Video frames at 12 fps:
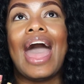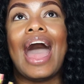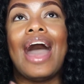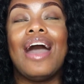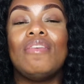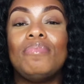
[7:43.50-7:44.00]

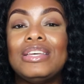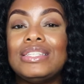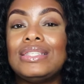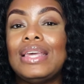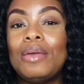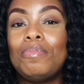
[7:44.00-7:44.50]
I have been
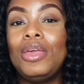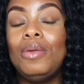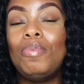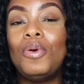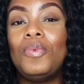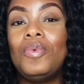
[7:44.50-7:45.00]
seeing
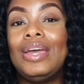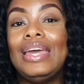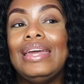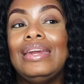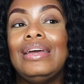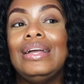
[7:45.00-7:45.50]
people
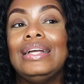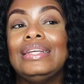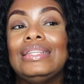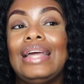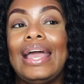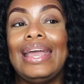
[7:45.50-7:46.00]
win
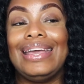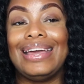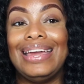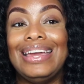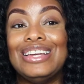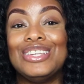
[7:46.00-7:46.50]
like
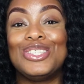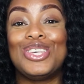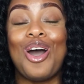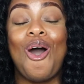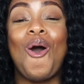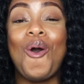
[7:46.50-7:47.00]

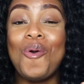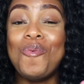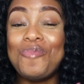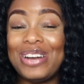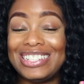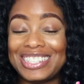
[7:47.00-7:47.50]
so
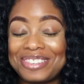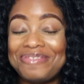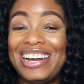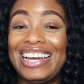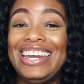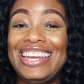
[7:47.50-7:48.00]
much
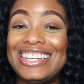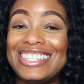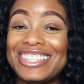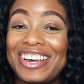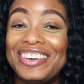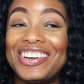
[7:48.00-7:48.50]
money.
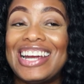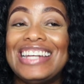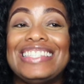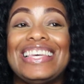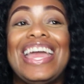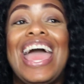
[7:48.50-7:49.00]
Is so
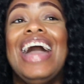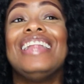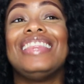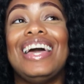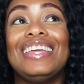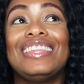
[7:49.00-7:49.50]
crazy.
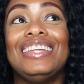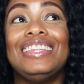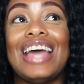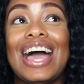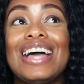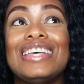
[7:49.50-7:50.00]
Like the
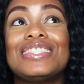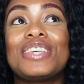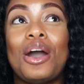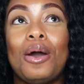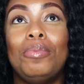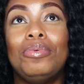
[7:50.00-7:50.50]
last
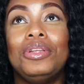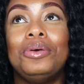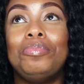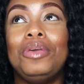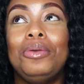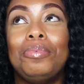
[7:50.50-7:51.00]
couple
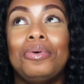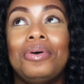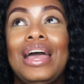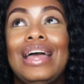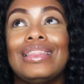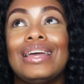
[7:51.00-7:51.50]
of people,
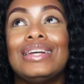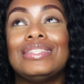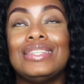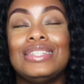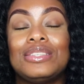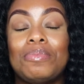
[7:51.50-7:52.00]
like I
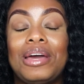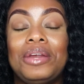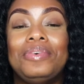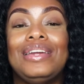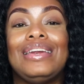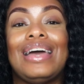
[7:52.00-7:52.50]
seen somebody
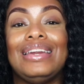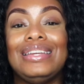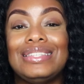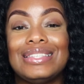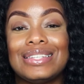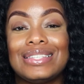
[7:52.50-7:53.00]
win
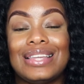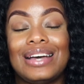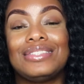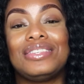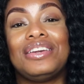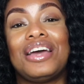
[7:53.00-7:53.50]

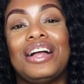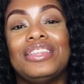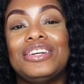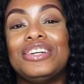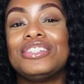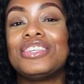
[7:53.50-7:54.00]

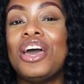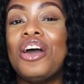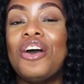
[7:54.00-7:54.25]
$96,000.